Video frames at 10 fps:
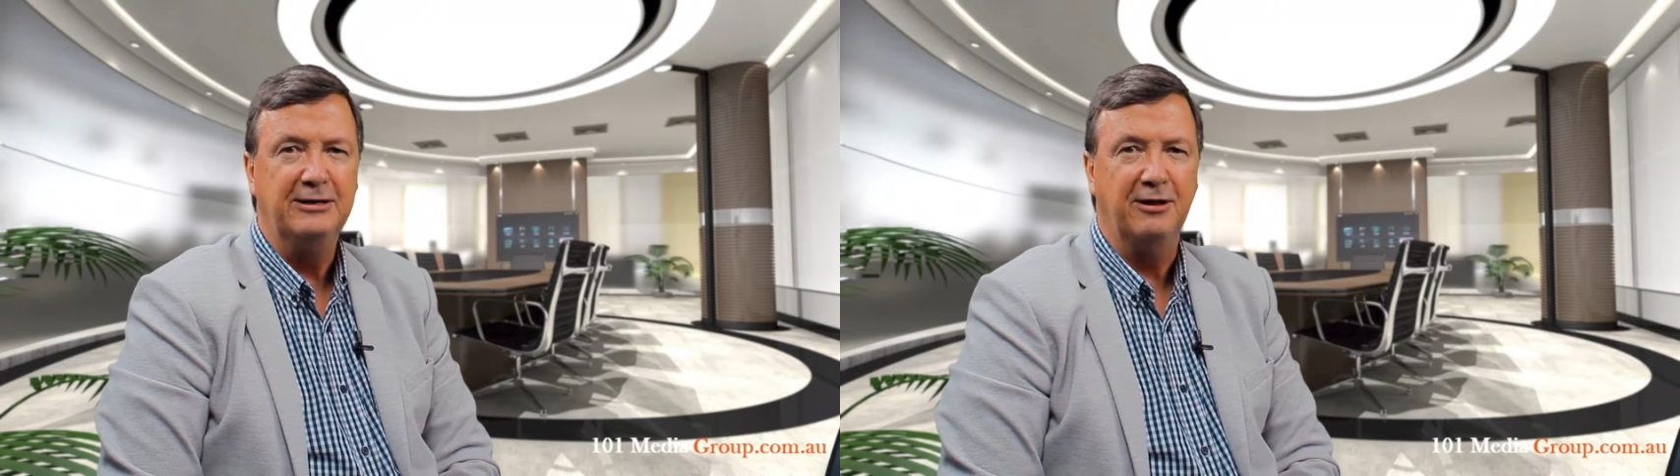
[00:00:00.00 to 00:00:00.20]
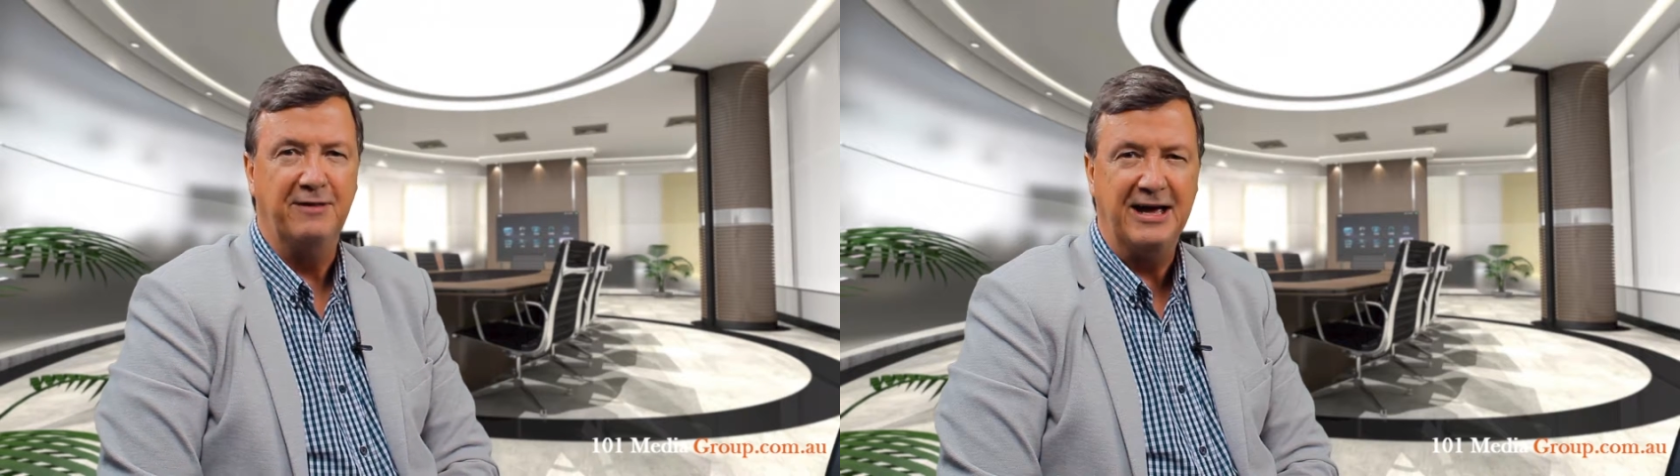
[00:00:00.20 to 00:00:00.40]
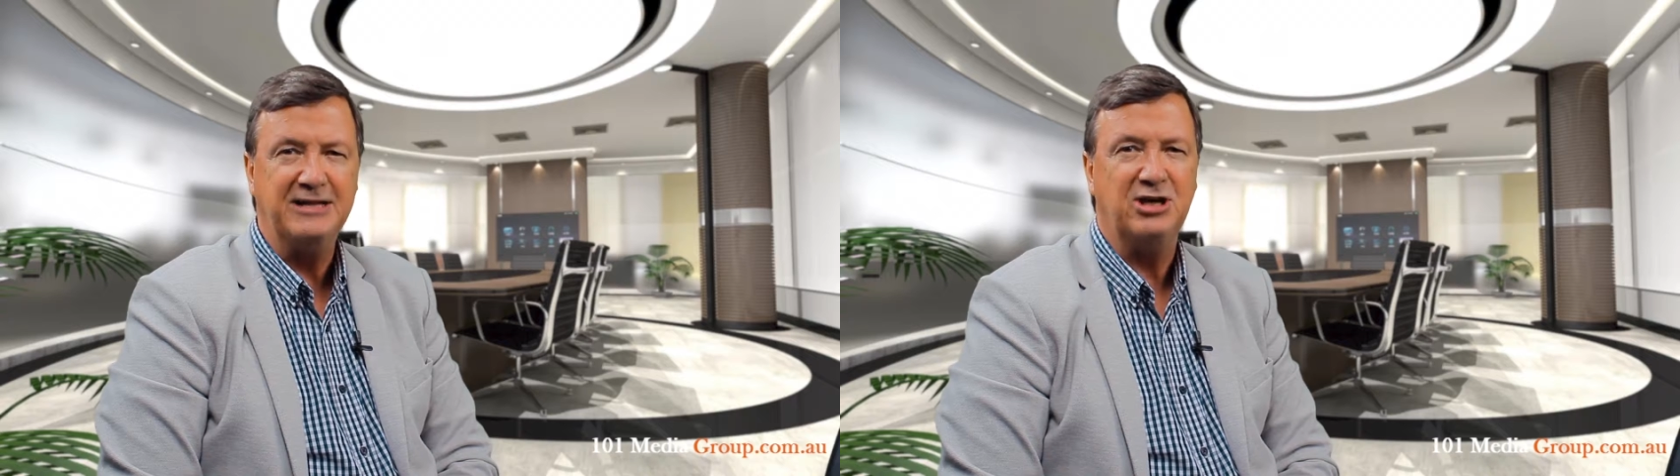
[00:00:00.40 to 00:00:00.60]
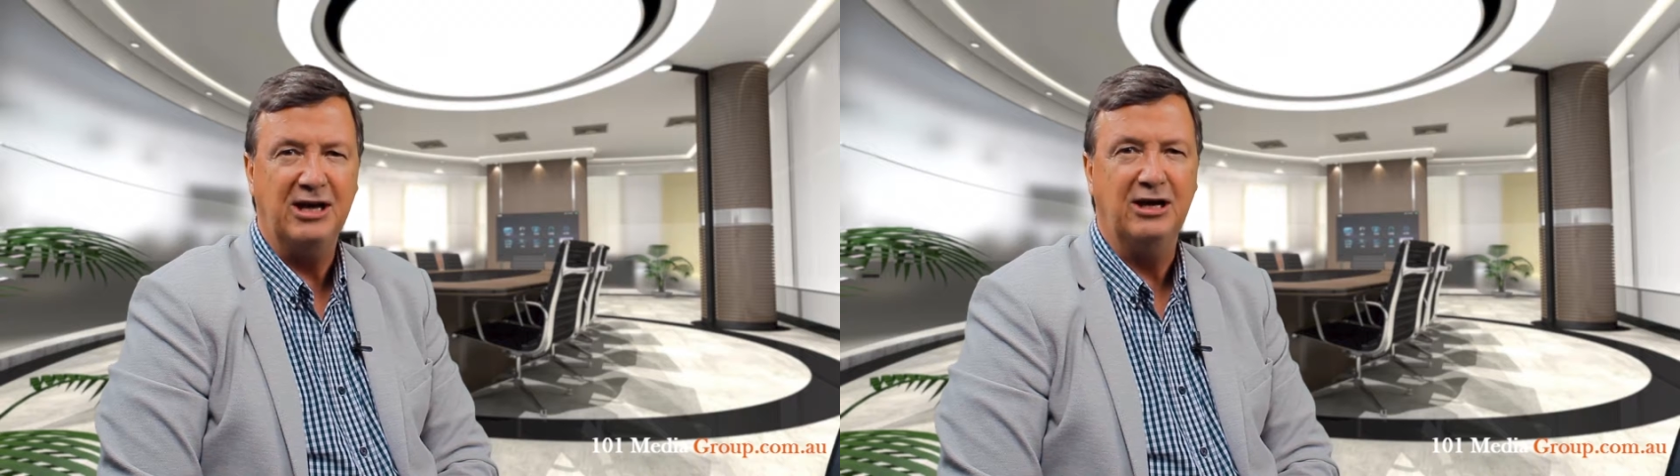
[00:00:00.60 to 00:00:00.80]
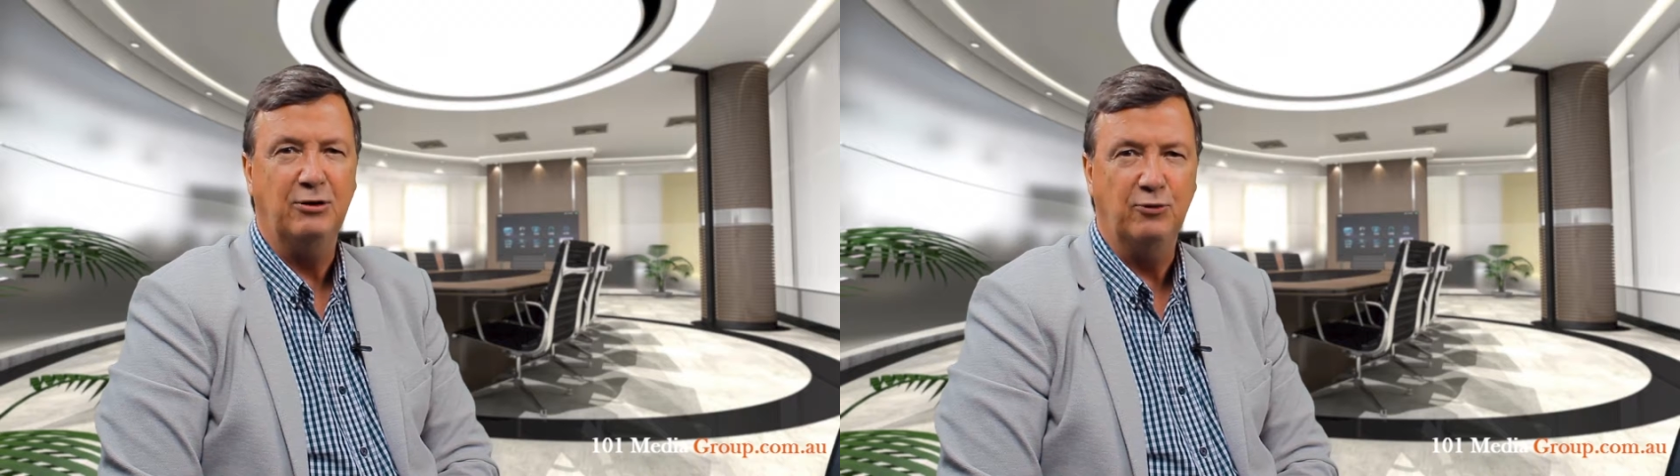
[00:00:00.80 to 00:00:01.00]
that they're
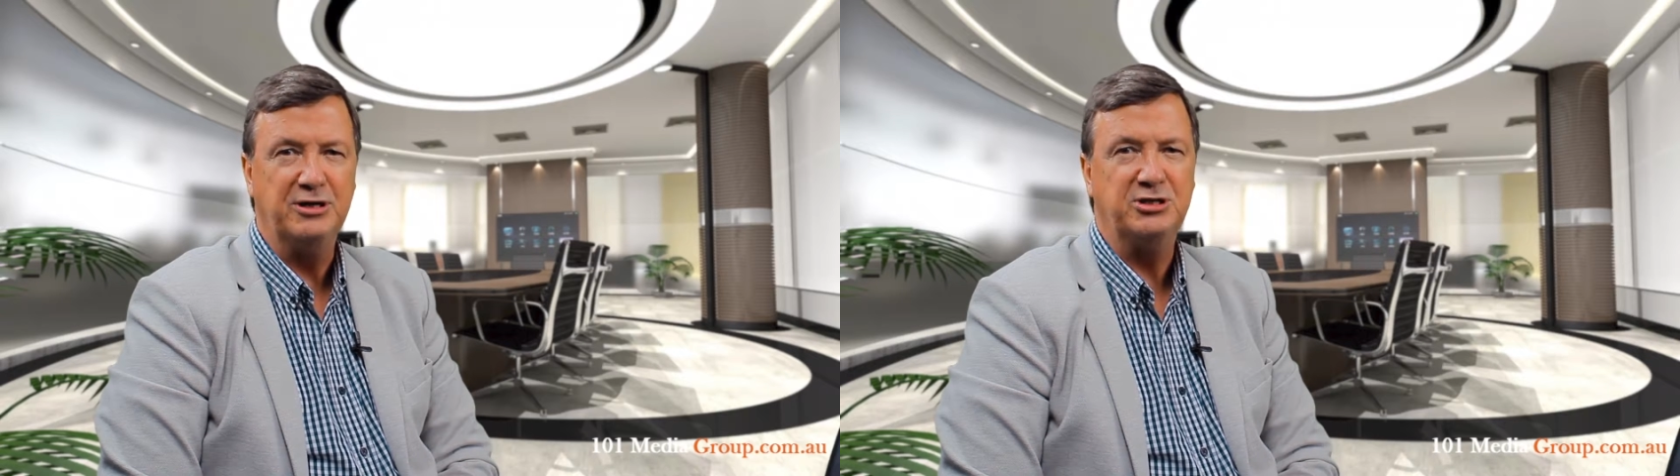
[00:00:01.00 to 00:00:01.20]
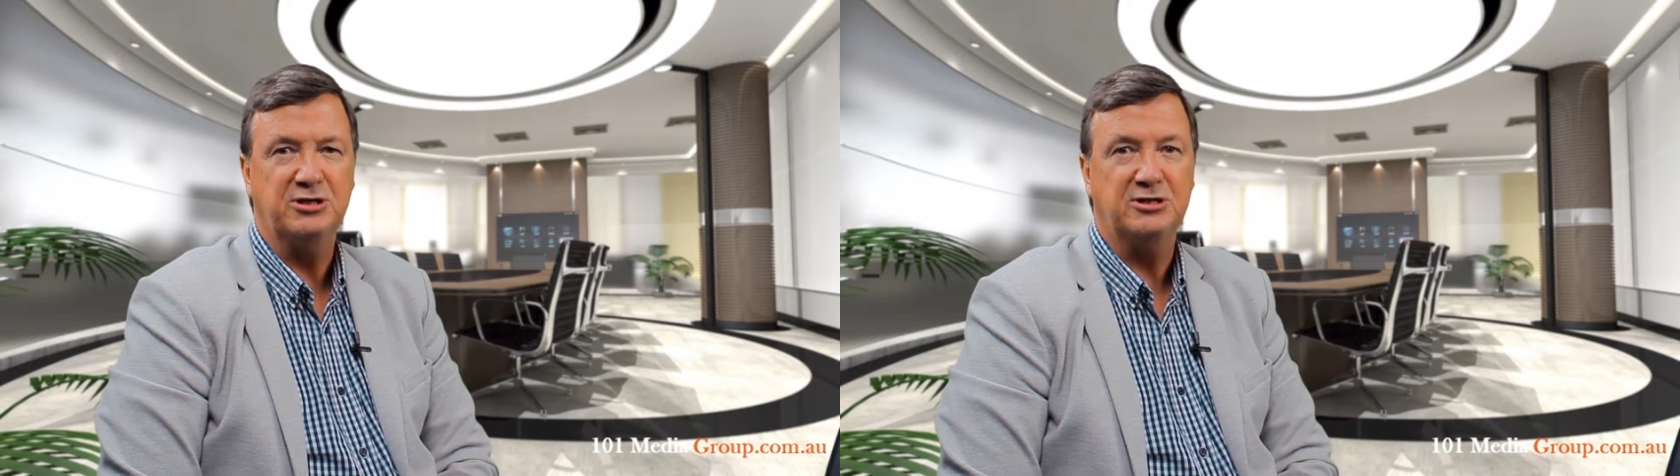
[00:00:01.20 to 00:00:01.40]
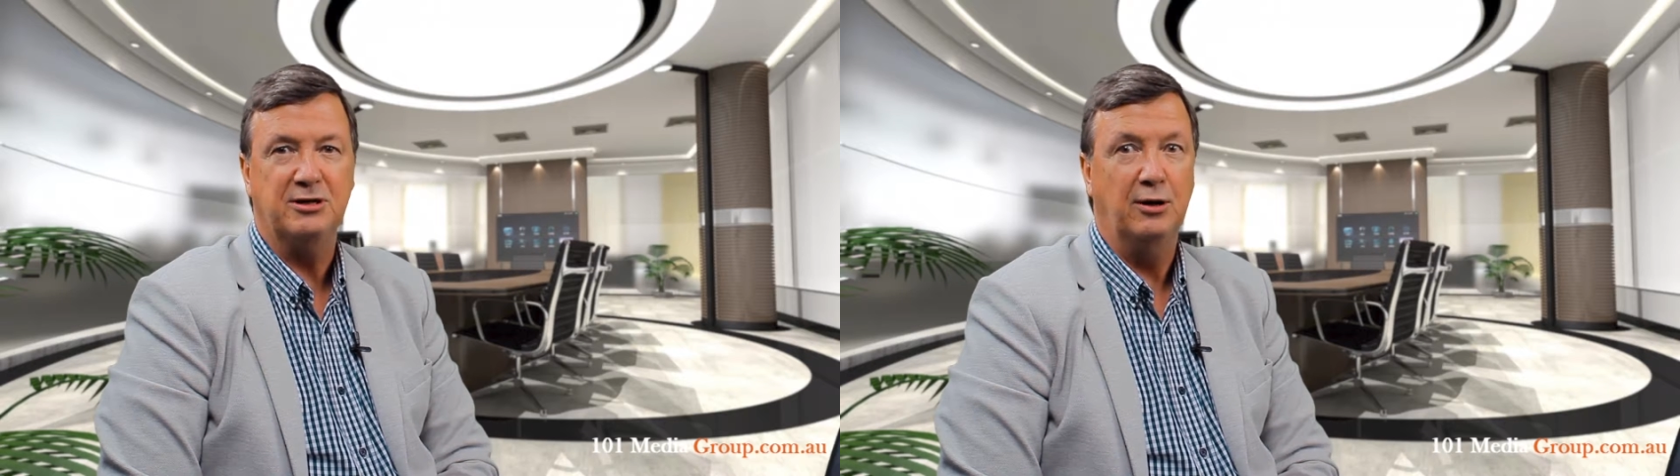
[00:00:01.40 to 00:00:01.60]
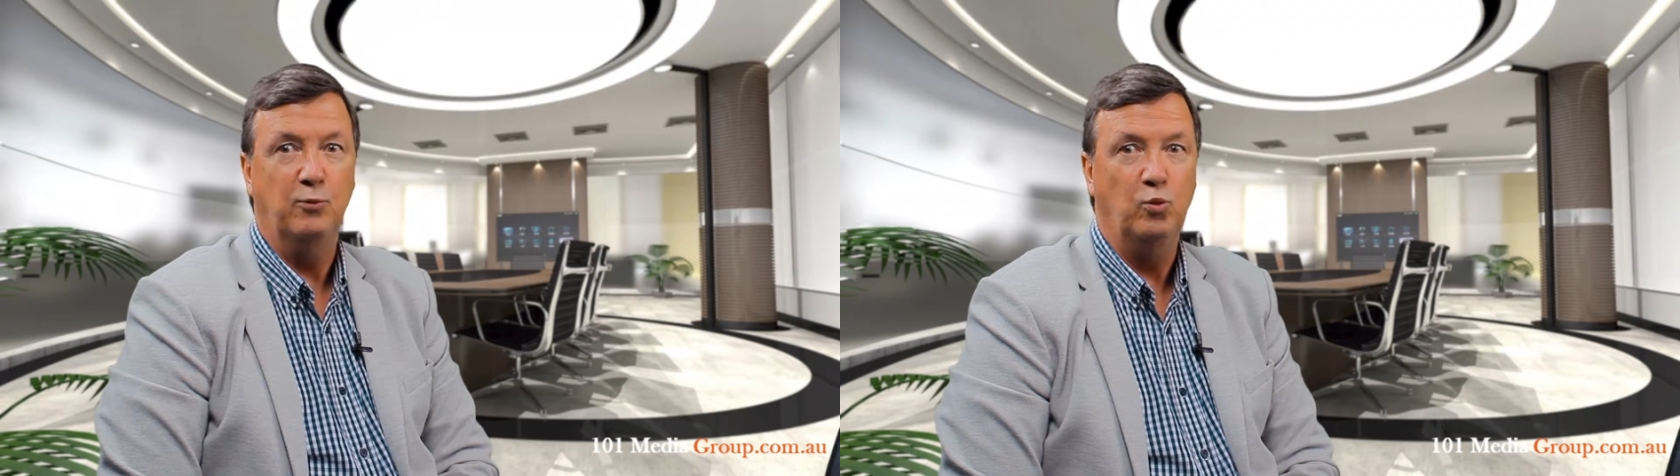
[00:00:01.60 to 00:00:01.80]
taking risks